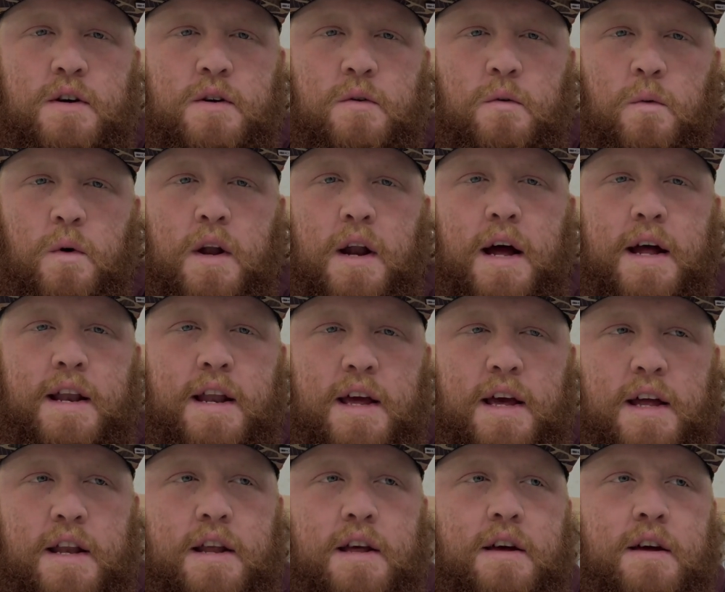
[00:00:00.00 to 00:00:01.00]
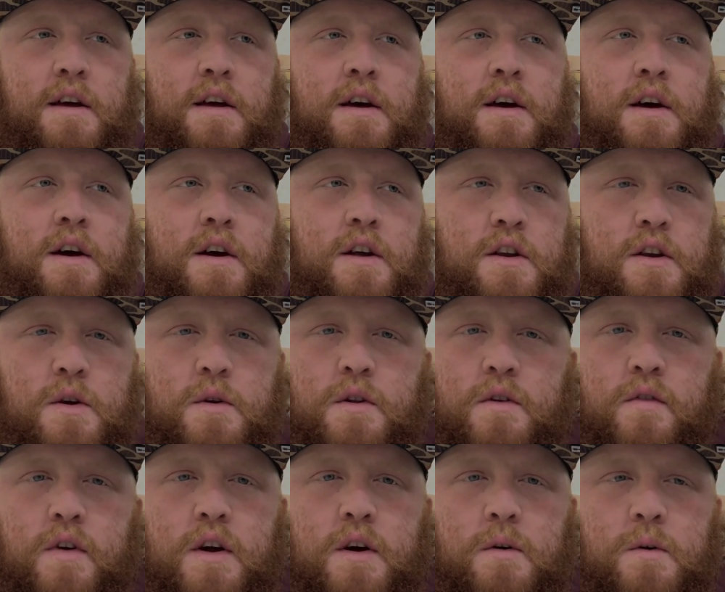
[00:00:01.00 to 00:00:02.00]
what I did to the
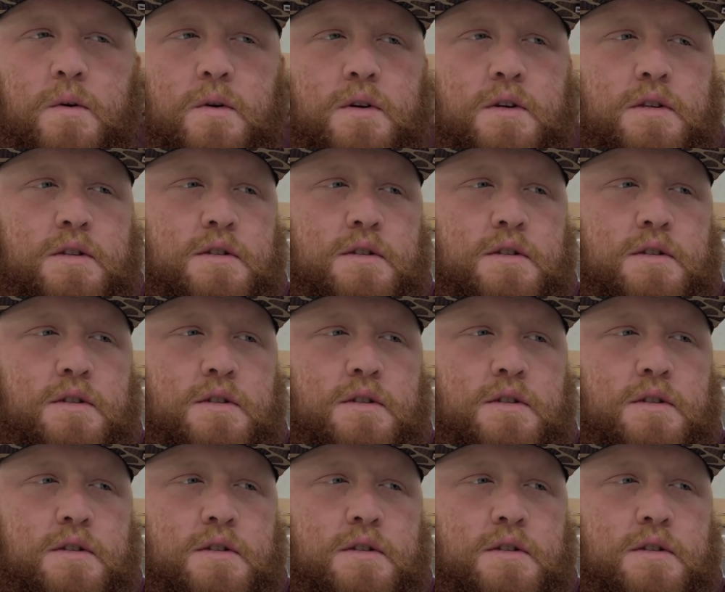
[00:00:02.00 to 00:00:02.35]
vehicle,